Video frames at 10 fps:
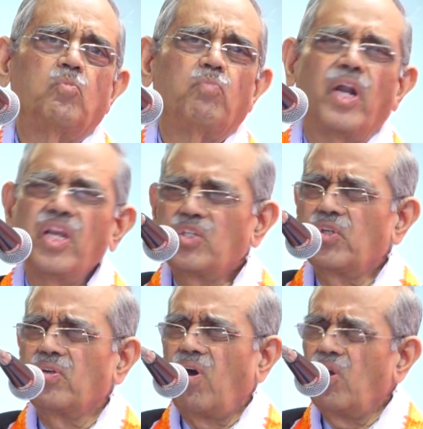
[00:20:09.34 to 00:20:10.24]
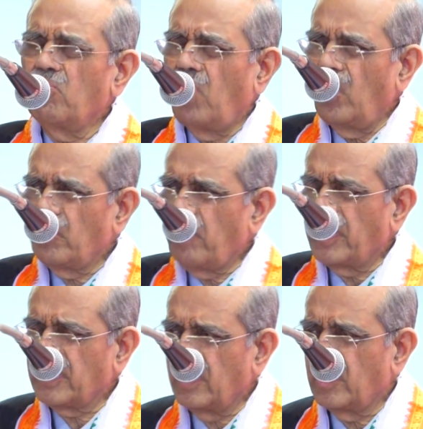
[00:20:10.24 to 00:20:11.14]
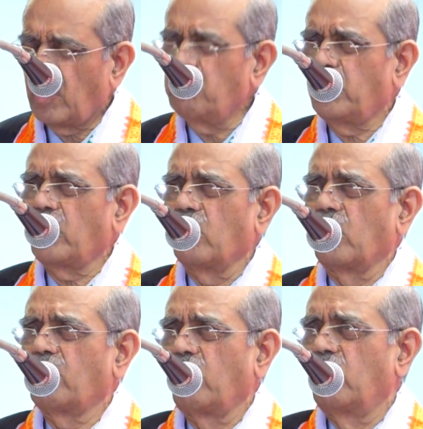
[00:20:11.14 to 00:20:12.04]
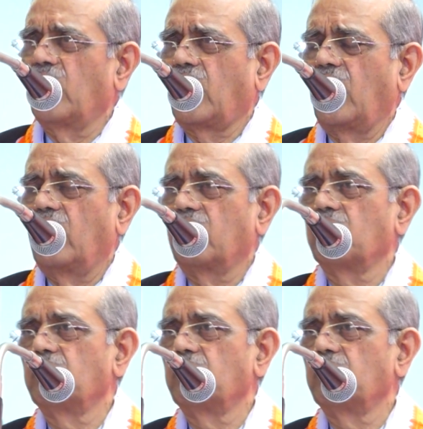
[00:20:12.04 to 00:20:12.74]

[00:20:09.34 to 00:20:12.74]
Money should automatically come to you if you work hard.